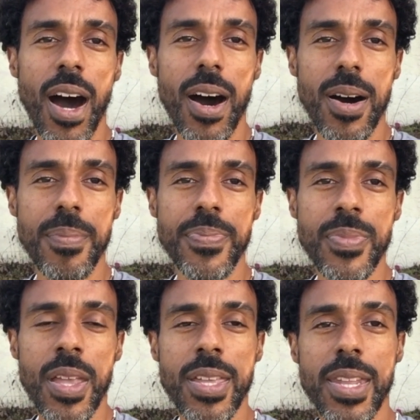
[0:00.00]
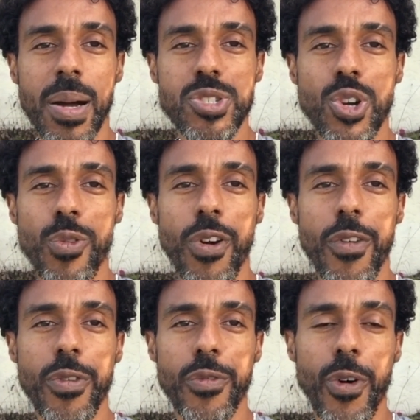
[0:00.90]
um, again i'm
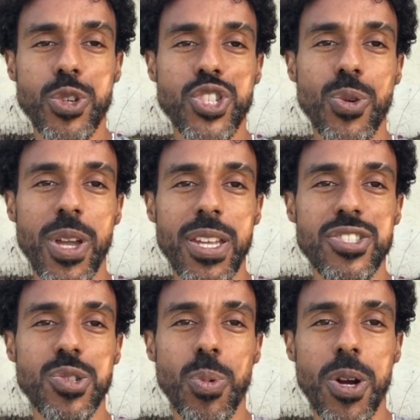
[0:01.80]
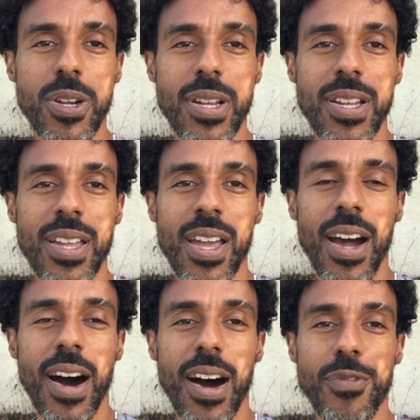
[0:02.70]
shofar from fo sho energy work
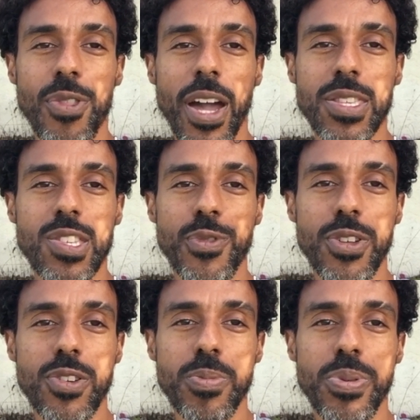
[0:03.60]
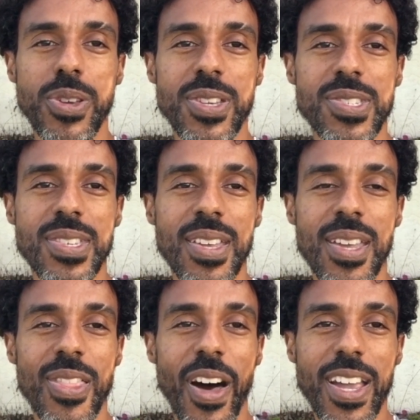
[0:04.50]
uh, if you like this video please
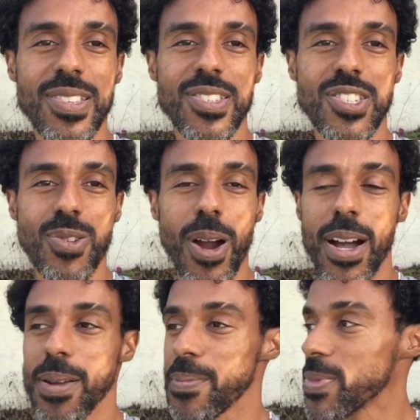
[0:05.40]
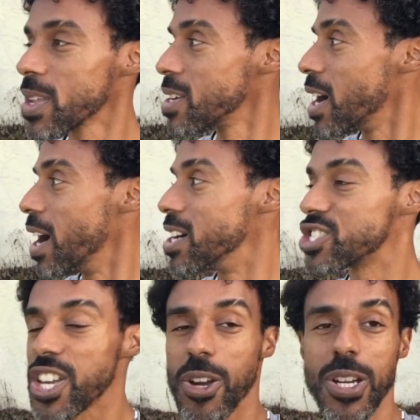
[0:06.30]
like subscribe uh,
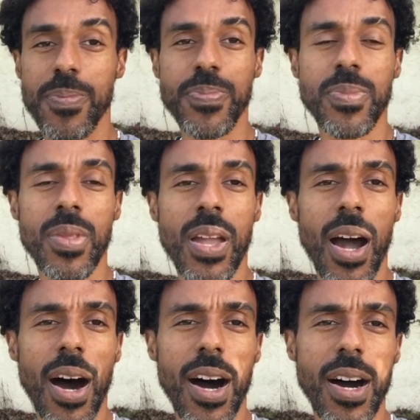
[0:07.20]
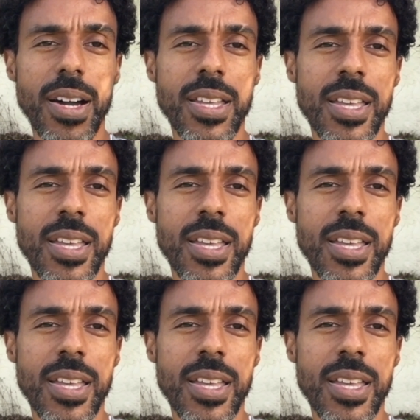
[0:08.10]
share it uh,